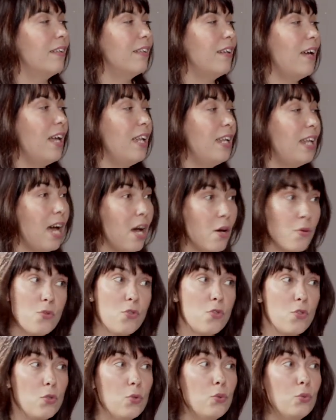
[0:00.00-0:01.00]

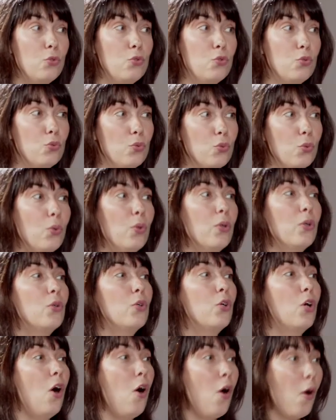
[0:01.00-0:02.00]
allows you to
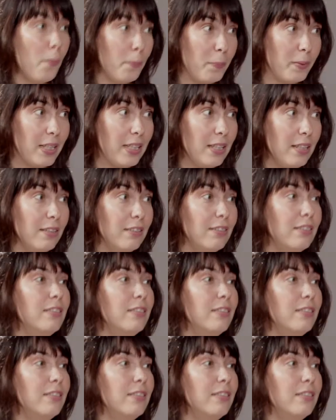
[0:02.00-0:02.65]
copy